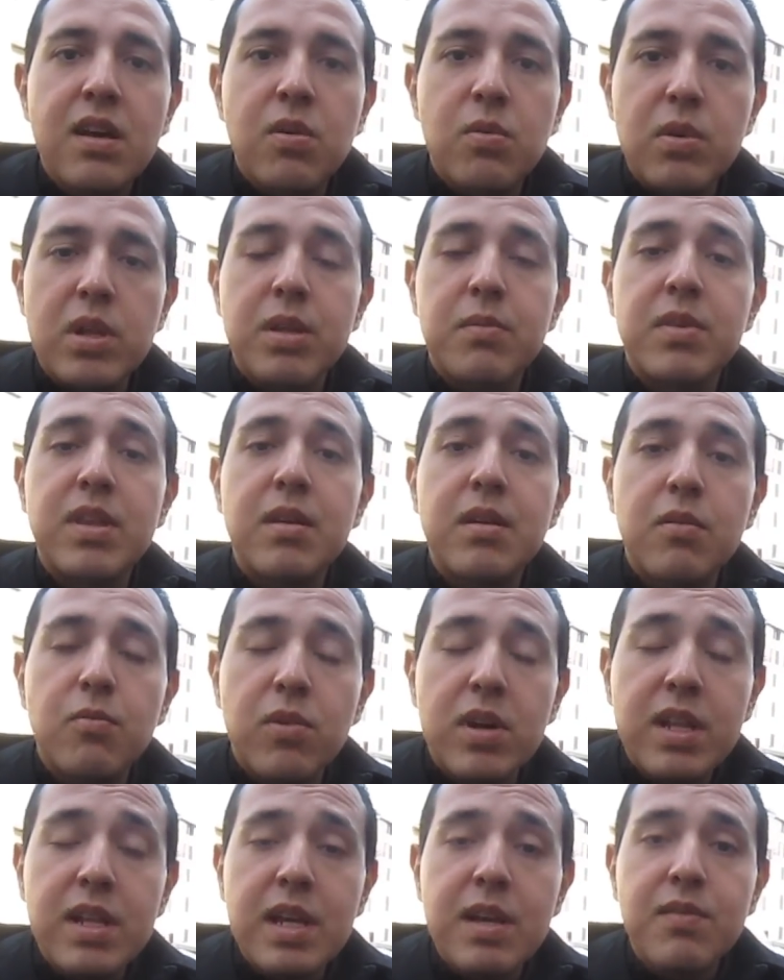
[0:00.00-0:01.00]

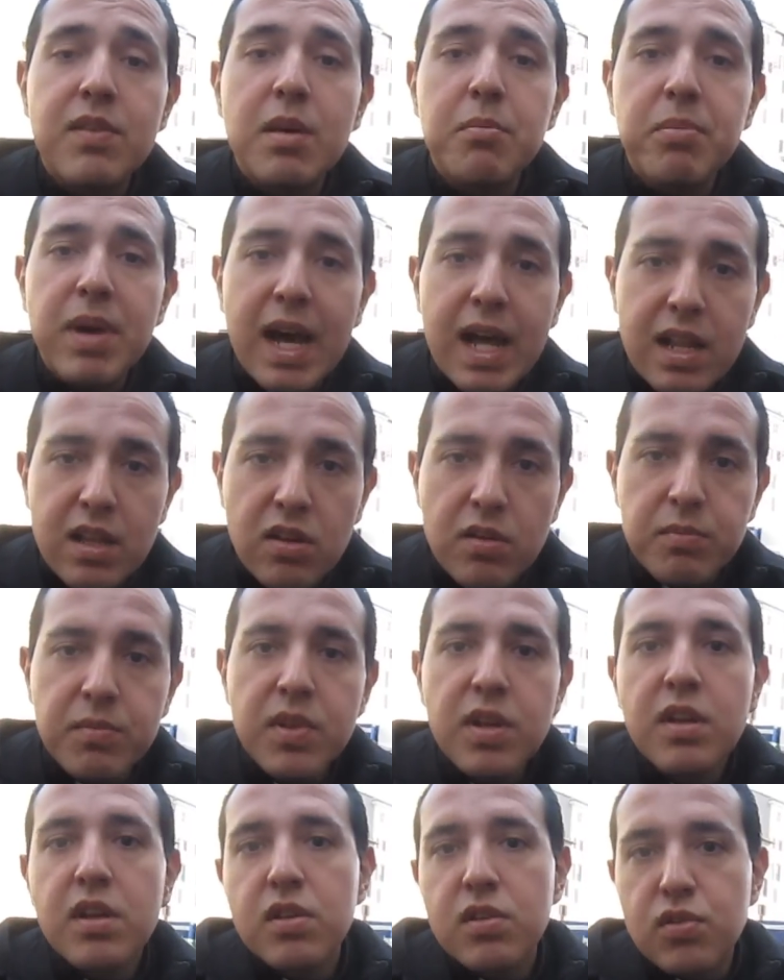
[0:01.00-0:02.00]
will give the Pallium
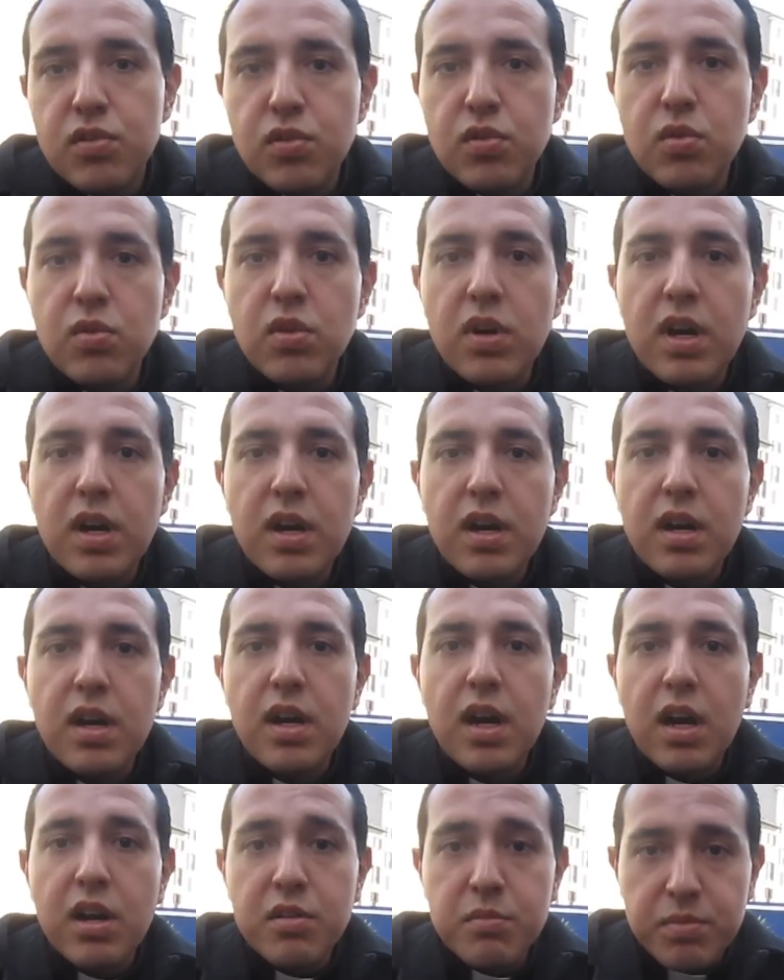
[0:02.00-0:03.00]
to
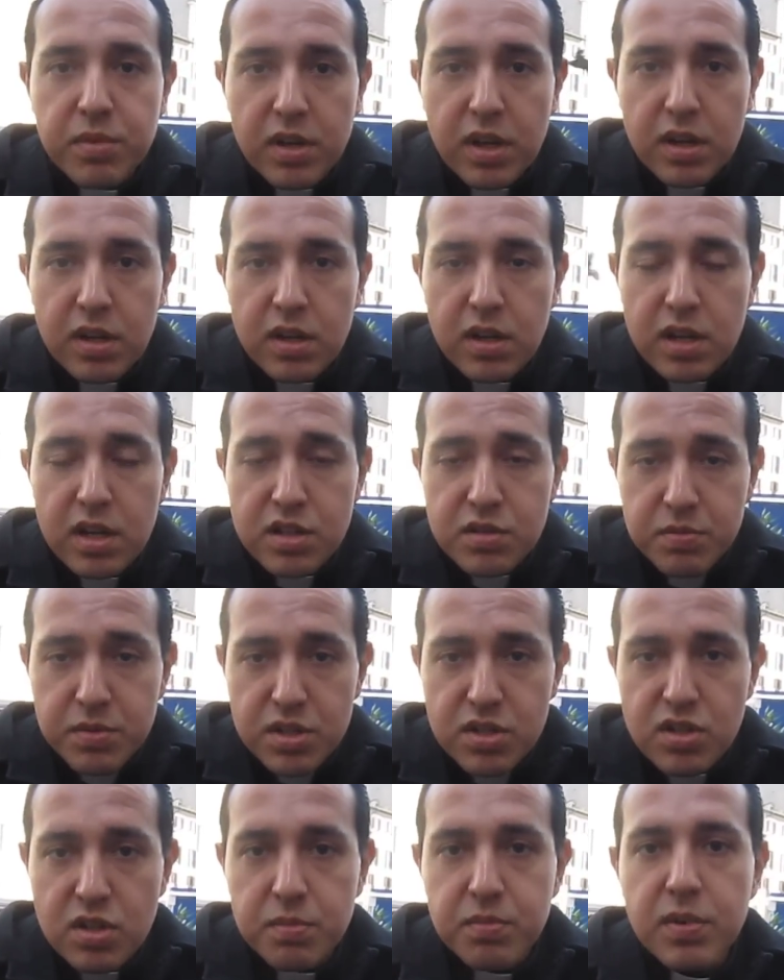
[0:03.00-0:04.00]
our
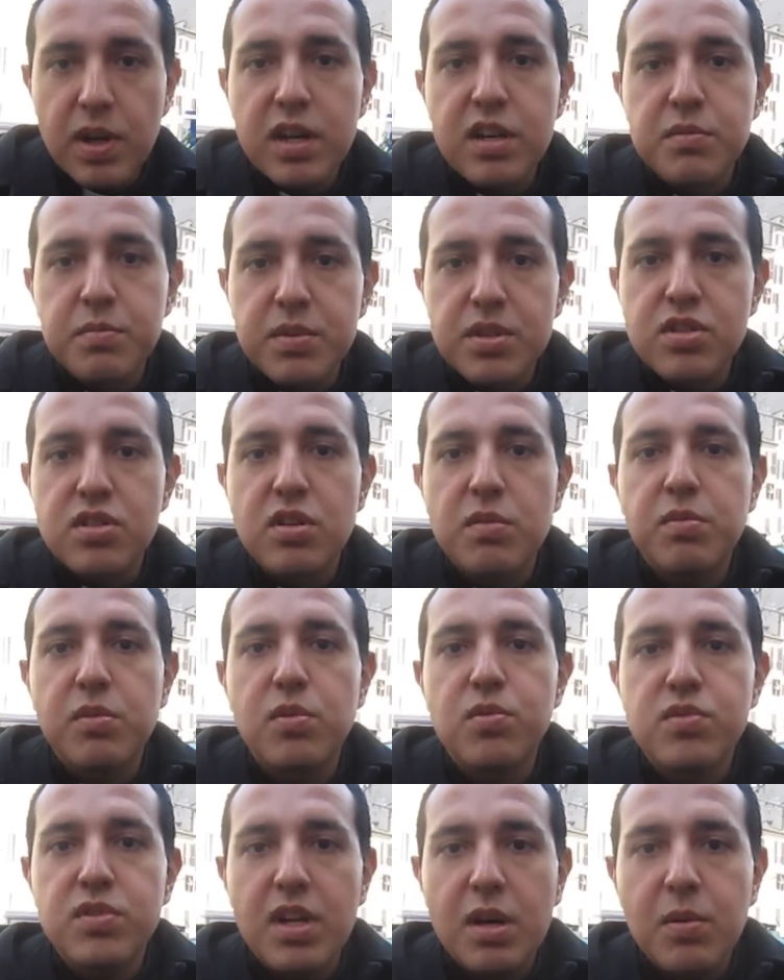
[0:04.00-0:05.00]
Archbishop
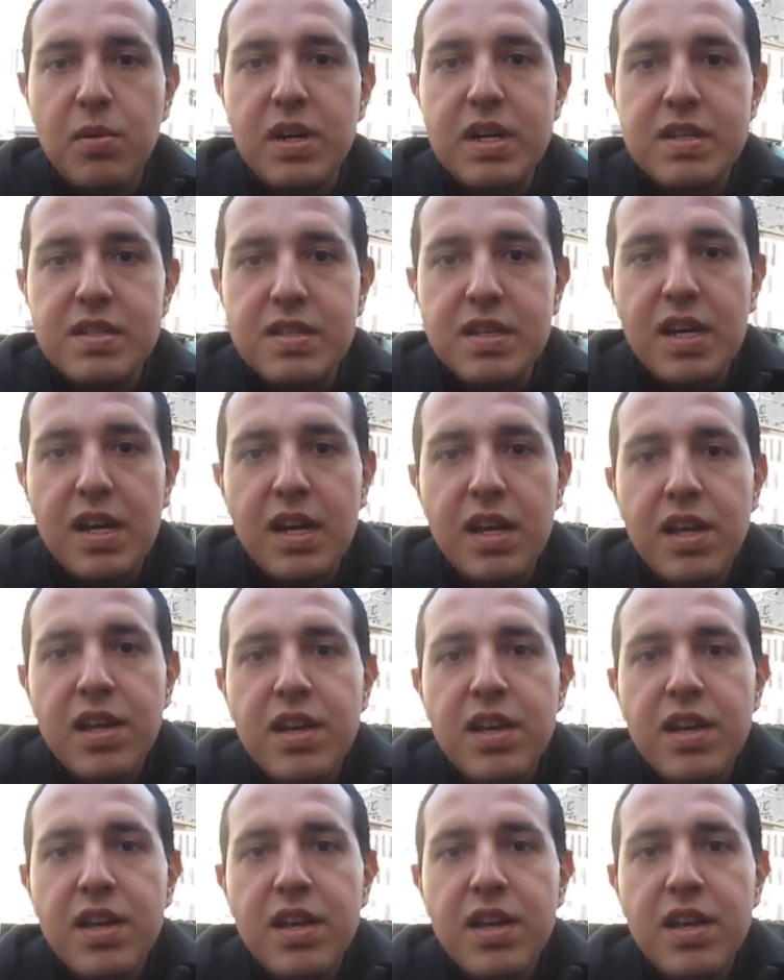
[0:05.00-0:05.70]
Gustavo Garcia.